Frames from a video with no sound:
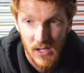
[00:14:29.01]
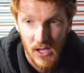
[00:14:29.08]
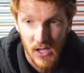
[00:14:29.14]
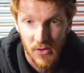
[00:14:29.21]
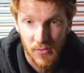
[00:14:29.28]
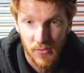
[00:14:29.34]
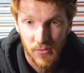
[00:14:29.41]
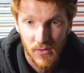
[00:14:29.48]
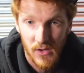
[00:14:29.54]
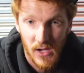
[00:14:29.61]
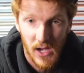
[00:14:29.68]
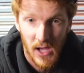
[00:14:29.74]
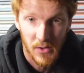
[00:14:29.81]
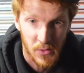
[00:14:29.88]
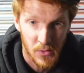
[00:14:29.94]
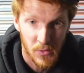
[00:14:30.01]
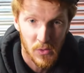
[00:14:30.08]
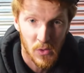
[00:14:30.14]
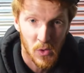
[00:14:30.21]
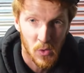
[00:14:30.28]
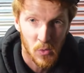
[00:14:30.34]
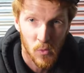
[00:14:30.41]
if I don't
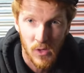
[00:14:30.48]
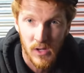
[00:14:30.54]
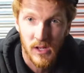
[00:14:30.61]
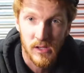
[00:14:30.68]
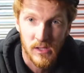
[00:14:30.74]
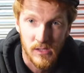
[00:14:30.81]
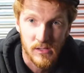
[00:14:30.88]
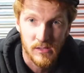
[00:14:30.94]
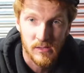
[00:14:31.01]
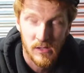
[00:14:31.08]
know what I need.